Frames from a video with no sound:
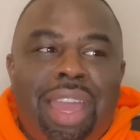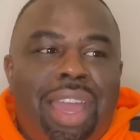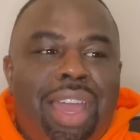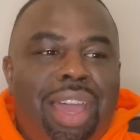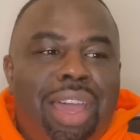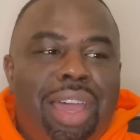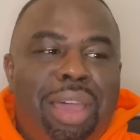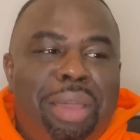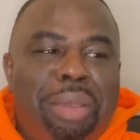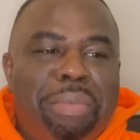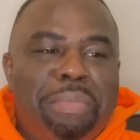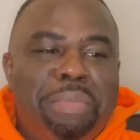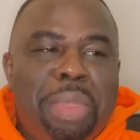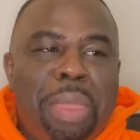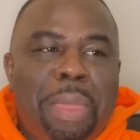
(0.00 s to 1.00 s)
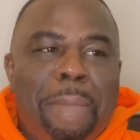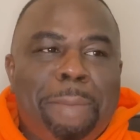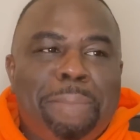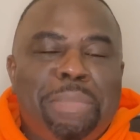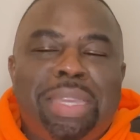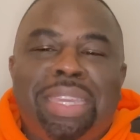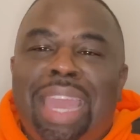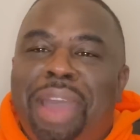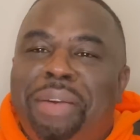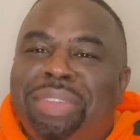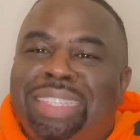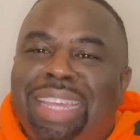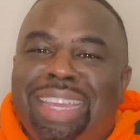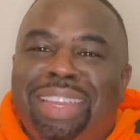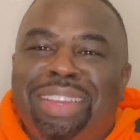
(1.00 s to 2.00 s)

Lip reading: But yeah, I was like,